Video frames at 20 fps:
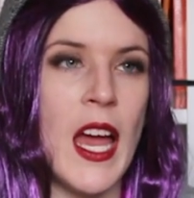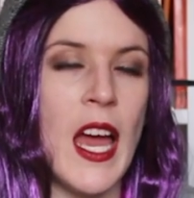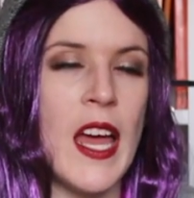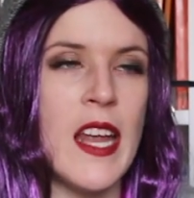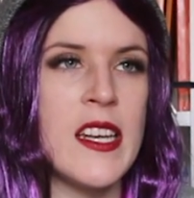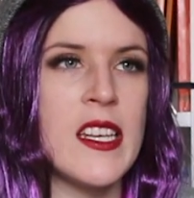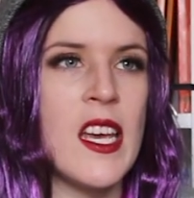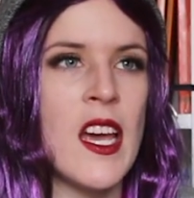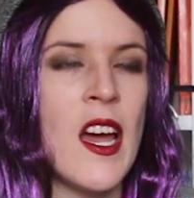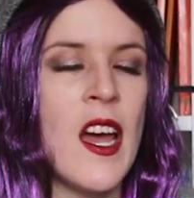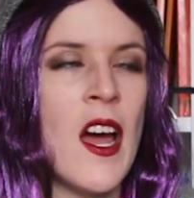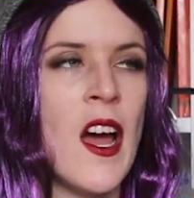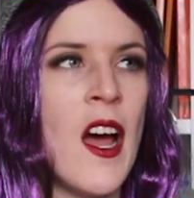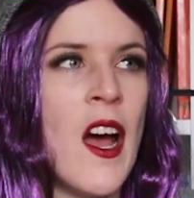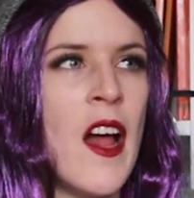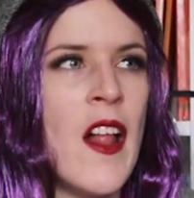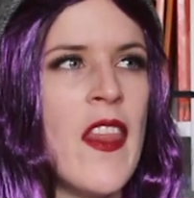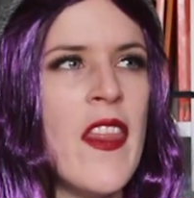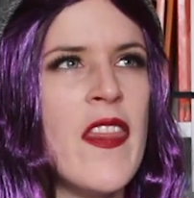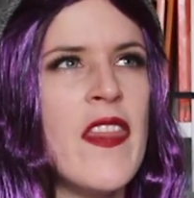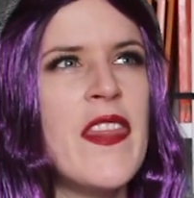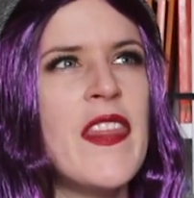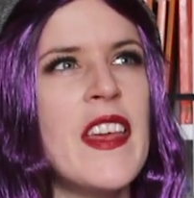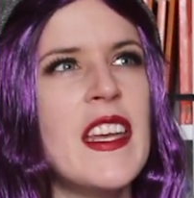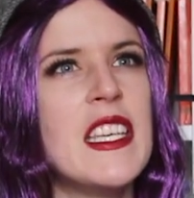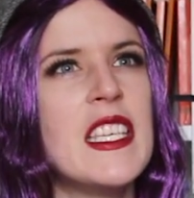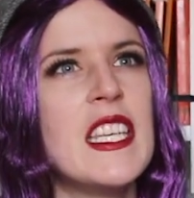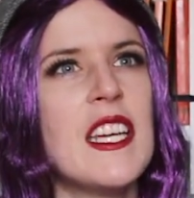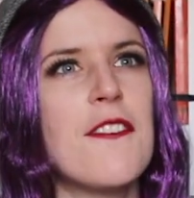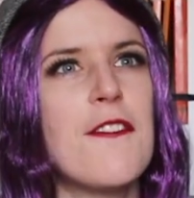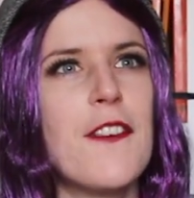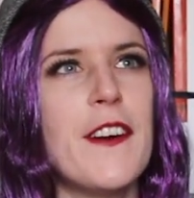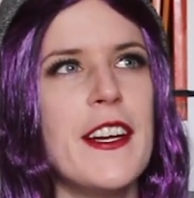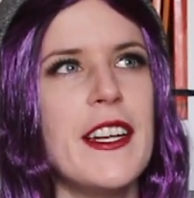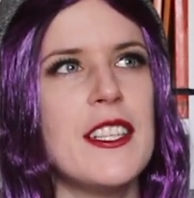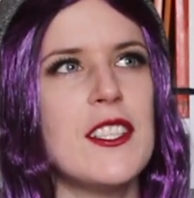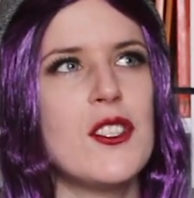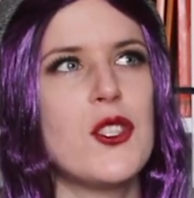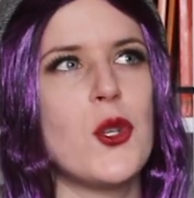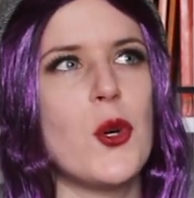And the
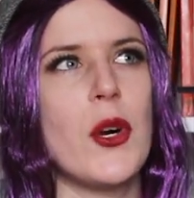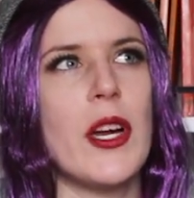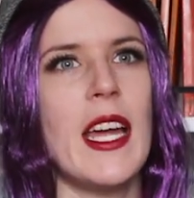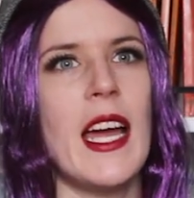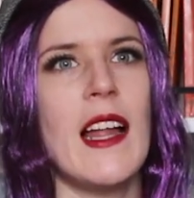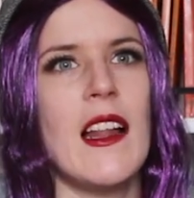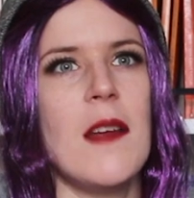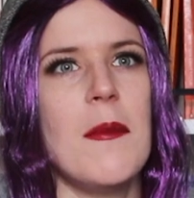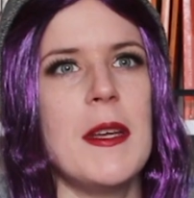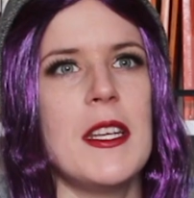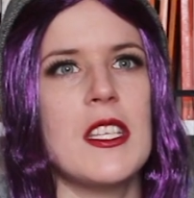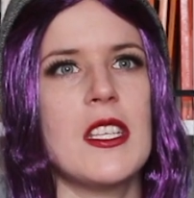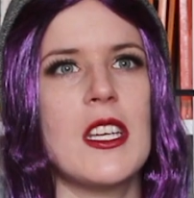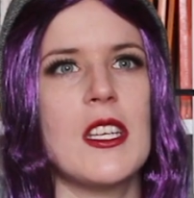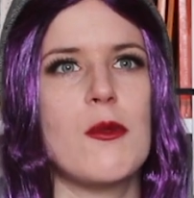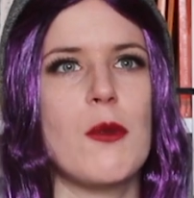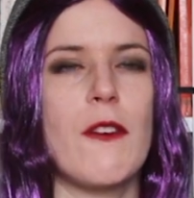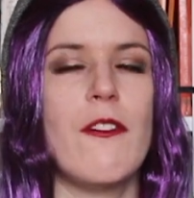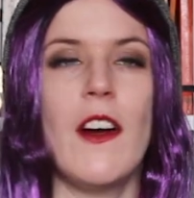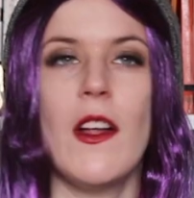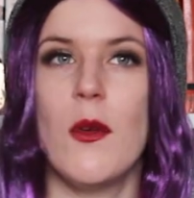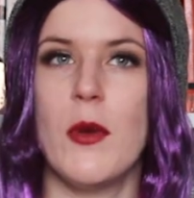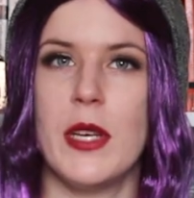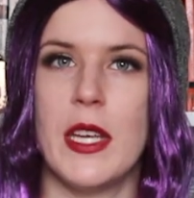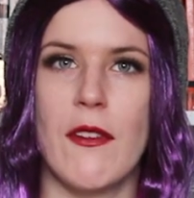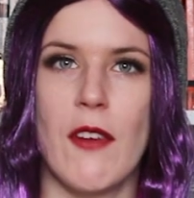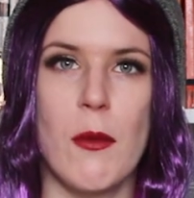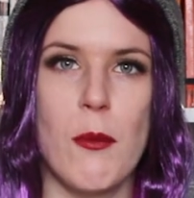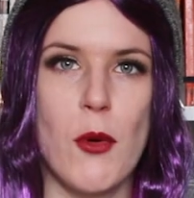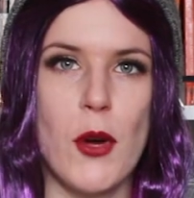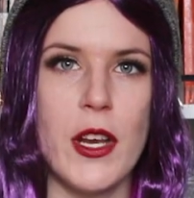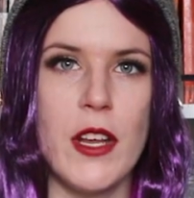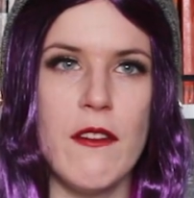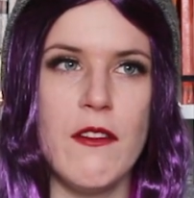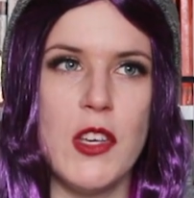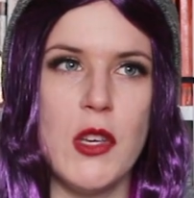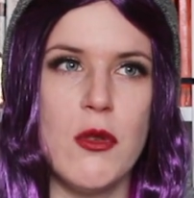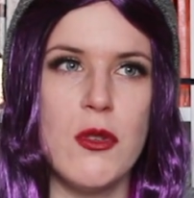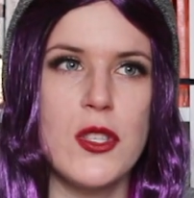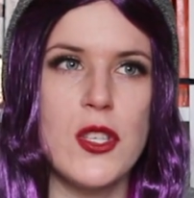different story elements, because we're following different point of
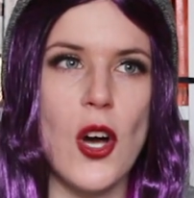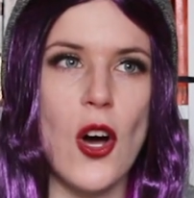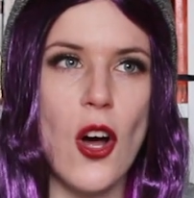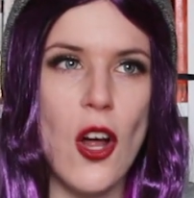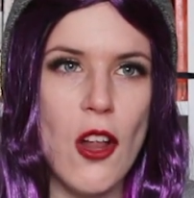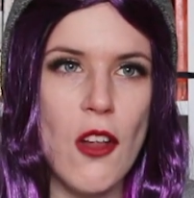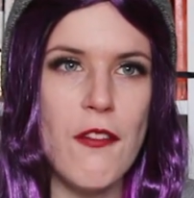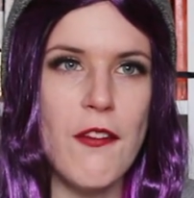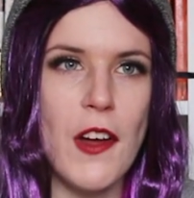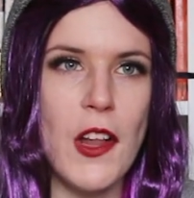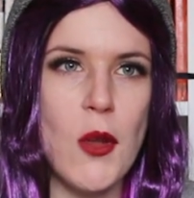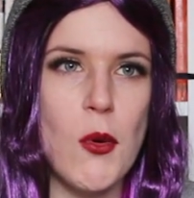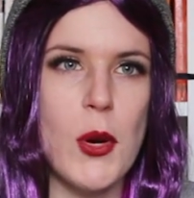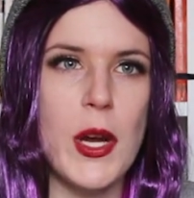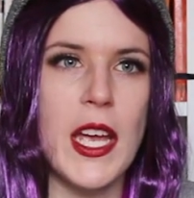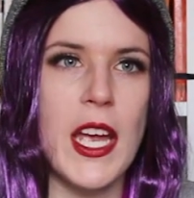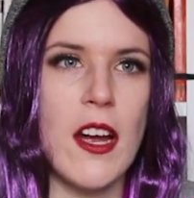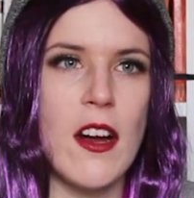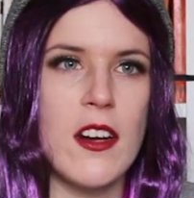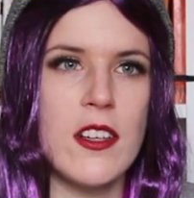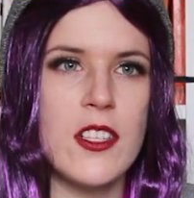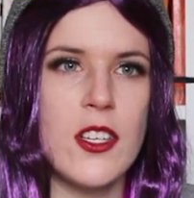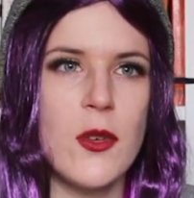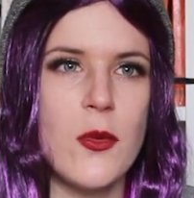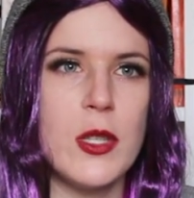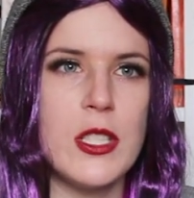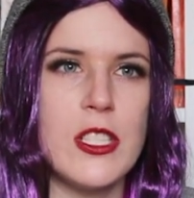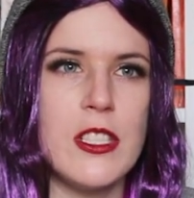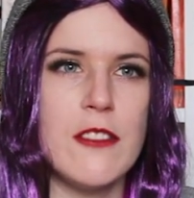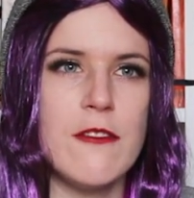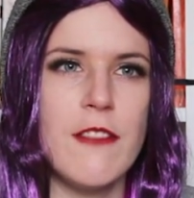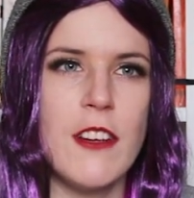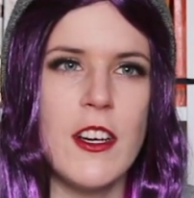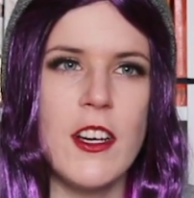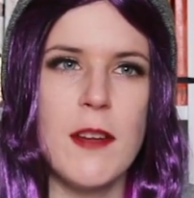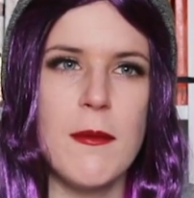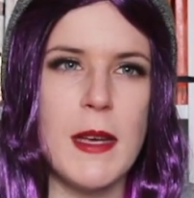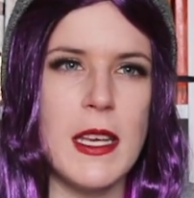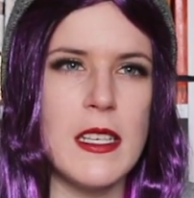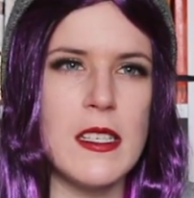views, all follow a character, which is
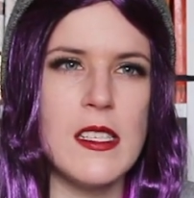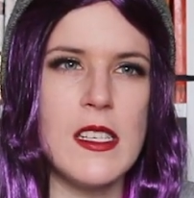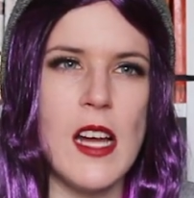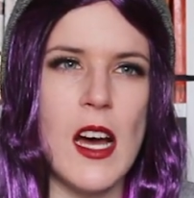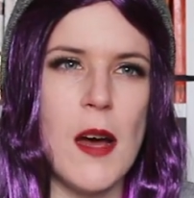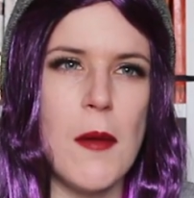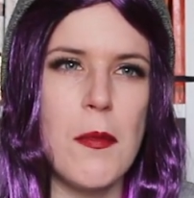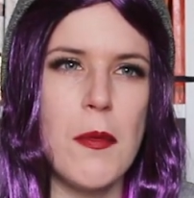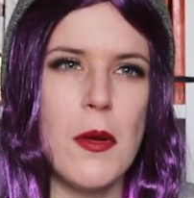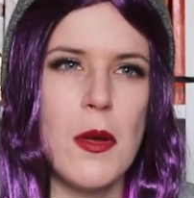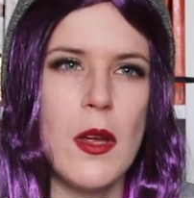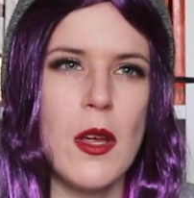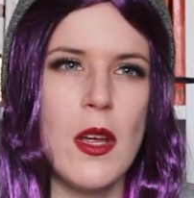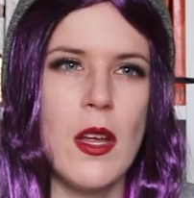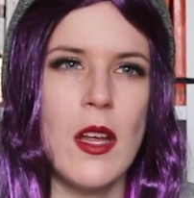very messed up.